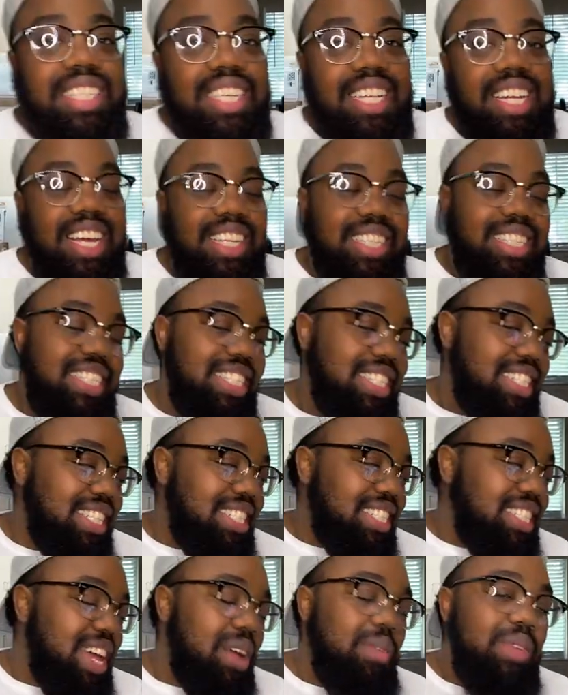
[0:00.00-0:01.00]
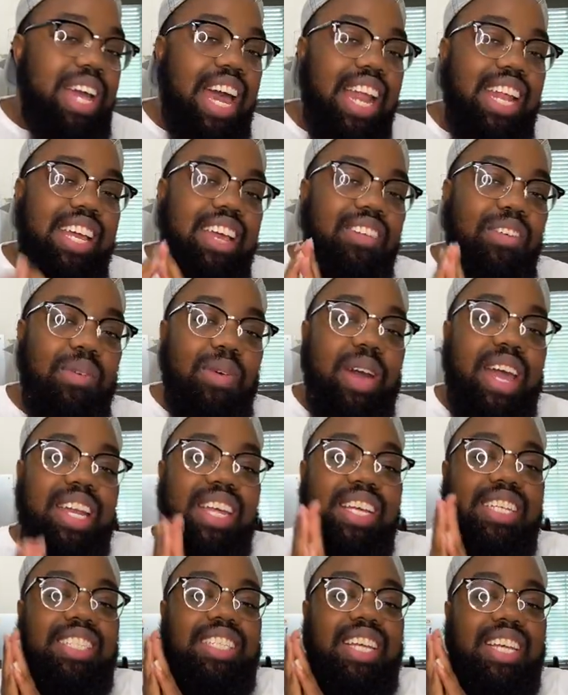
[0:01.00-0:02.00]
into this this thing. We got to give away
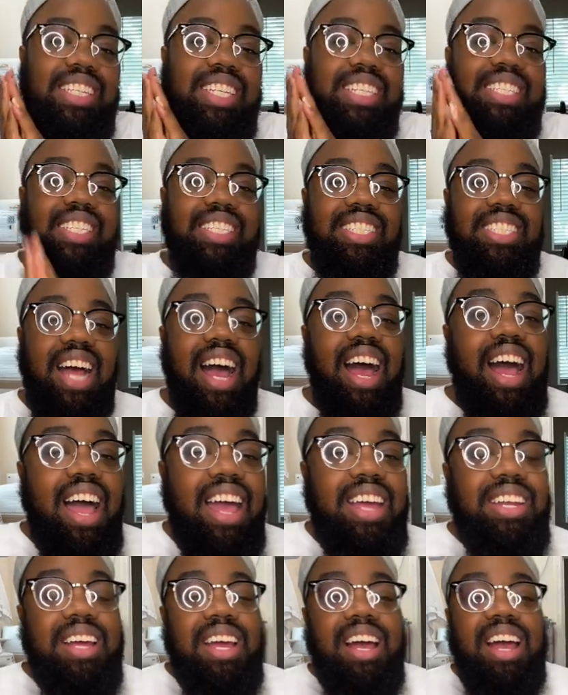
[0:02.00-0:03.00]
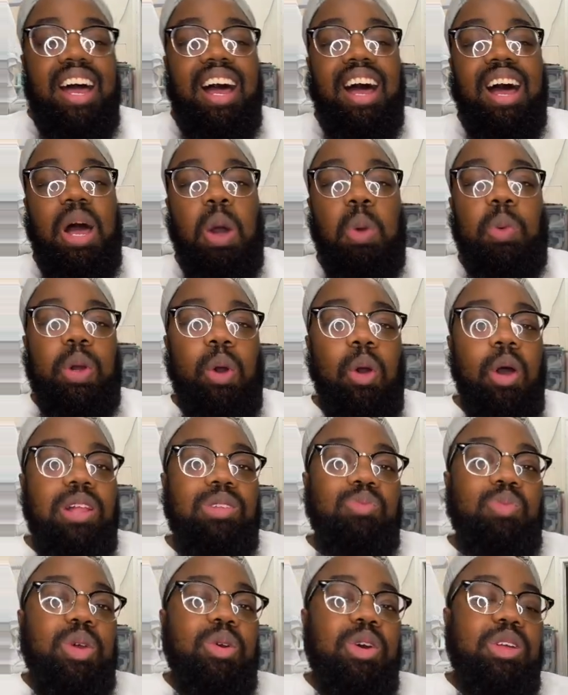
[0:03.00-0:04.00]
this this design. Uh, we're
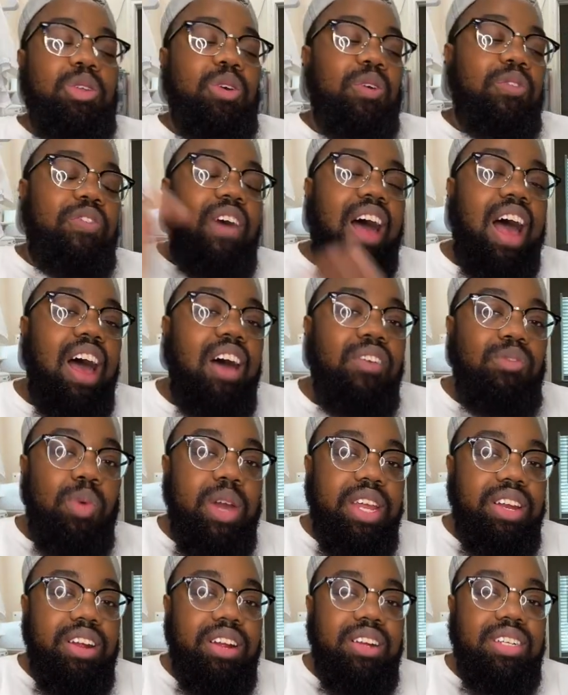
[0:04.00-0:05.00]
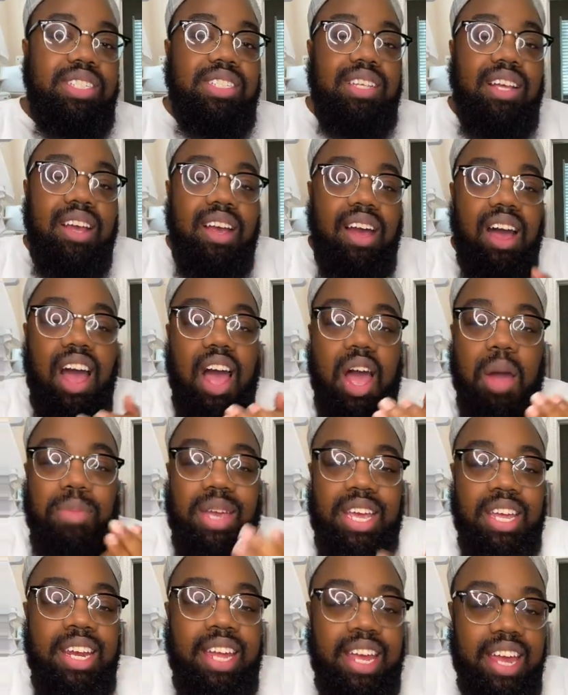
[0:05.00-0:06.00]
going we're going to do five winners
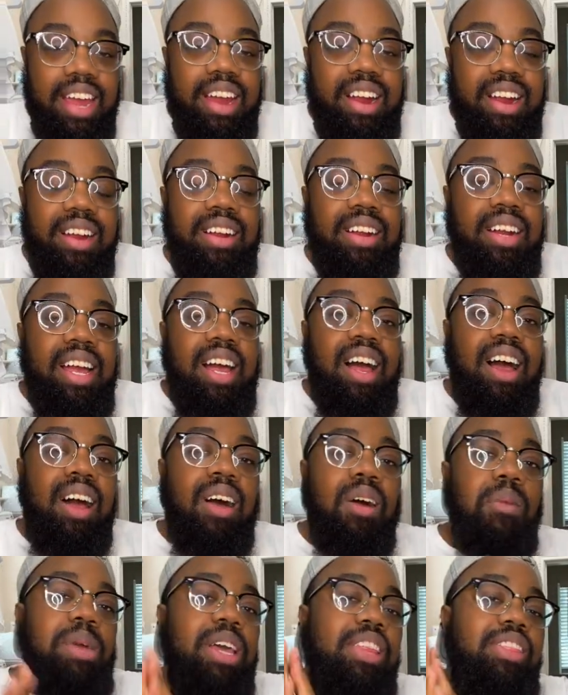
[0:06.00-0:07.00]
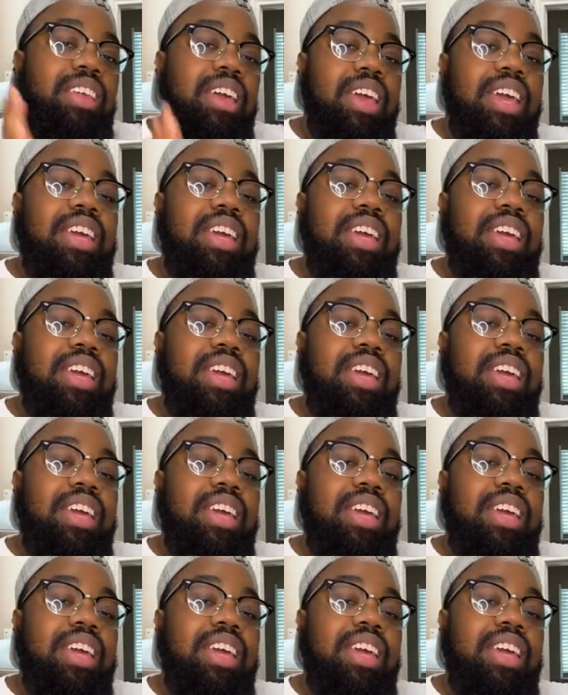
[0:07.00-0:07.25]
um, in here um, and